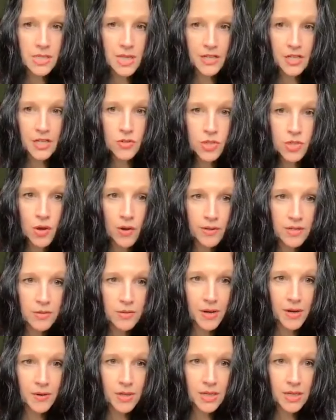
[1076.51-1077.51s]
like you talked
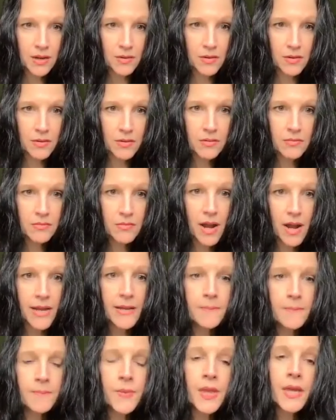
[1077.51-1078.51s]
about here,
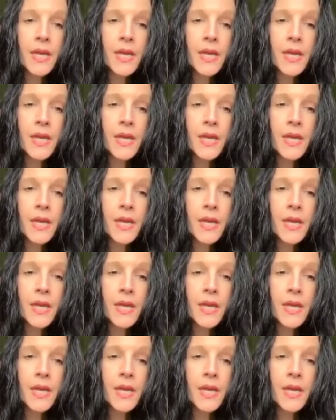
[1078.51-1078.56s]
right?